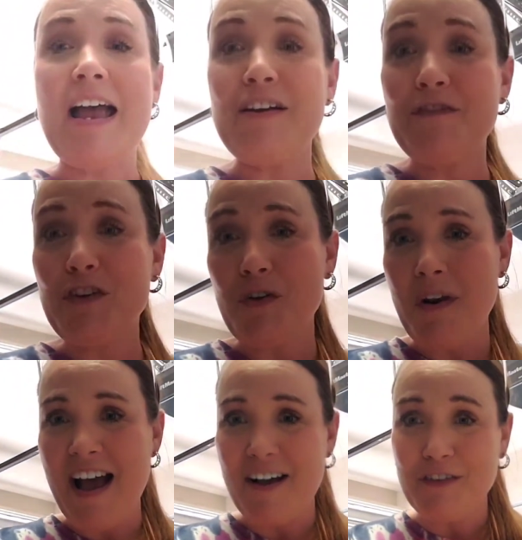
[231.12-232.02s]
if you don't
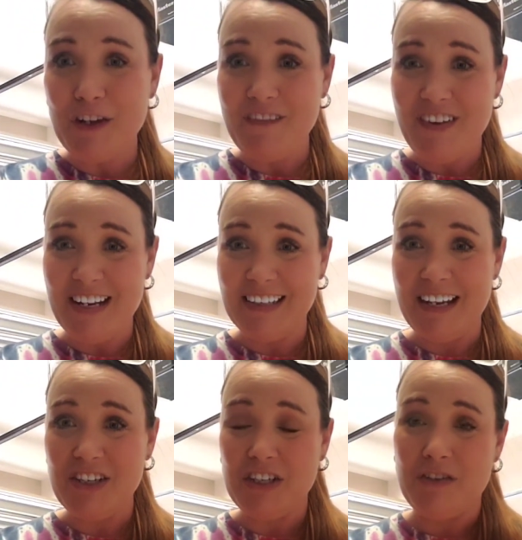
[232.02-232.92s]
have good
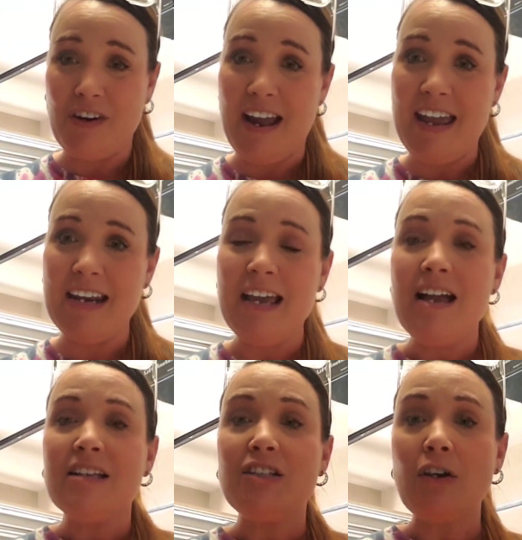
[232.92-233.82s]
ventilation, right?
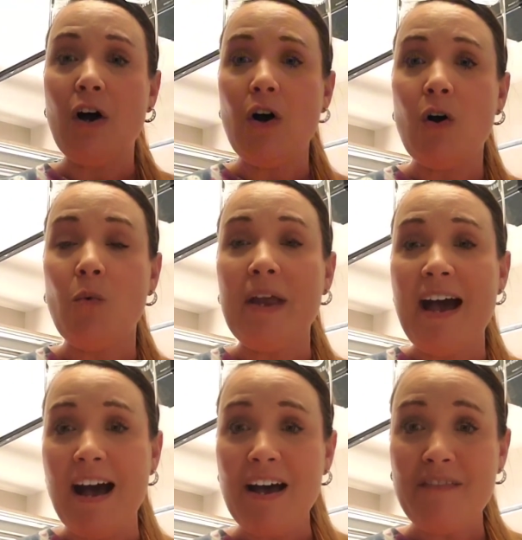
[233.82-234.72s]
So we
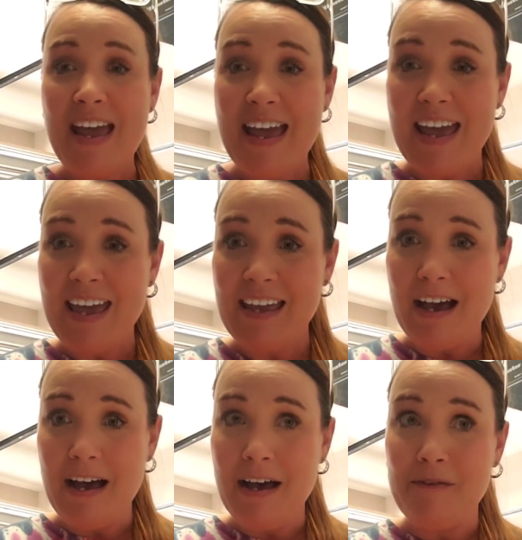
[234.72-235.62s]
have
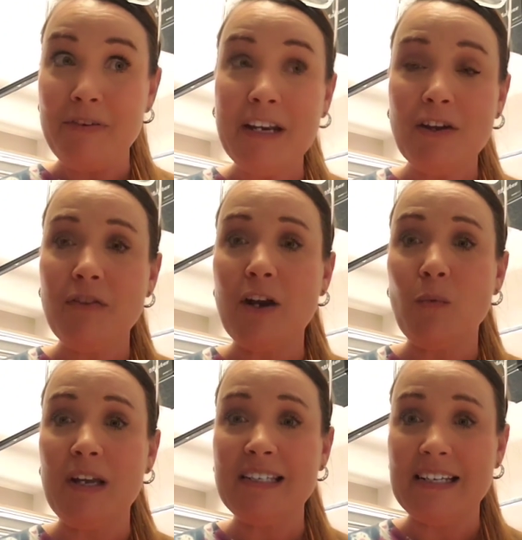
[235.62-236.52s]
a video that
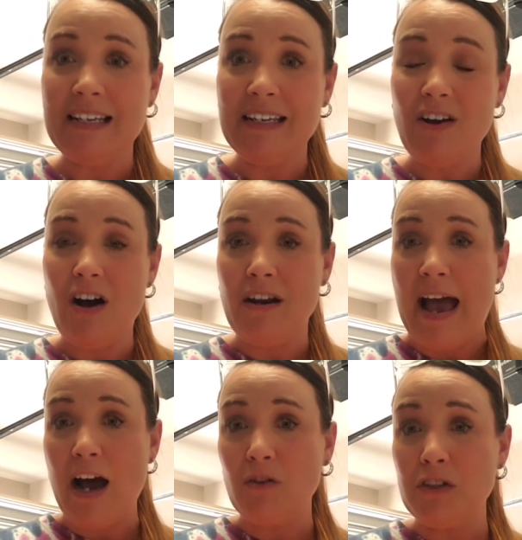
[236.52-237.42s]
we did on
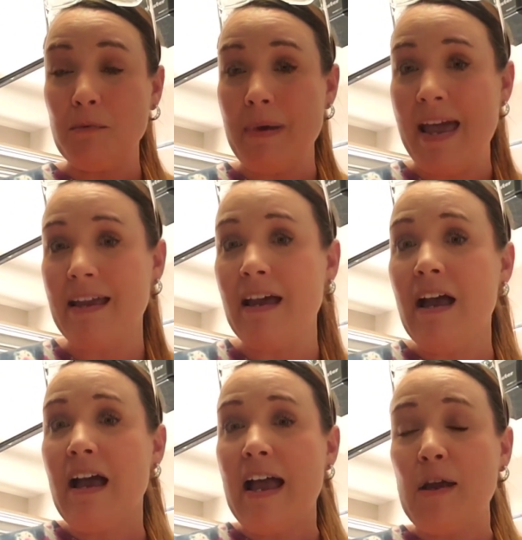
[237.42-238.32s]
how to make
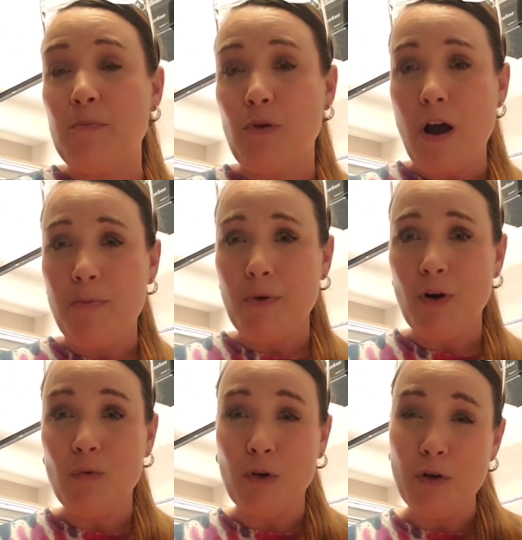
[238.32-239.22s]
a
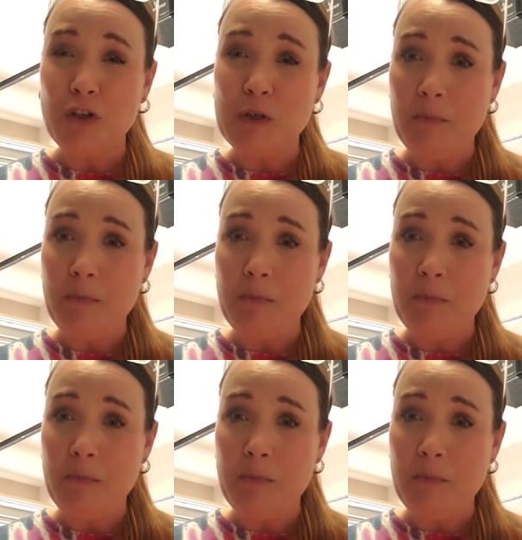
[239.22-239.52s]
proper roach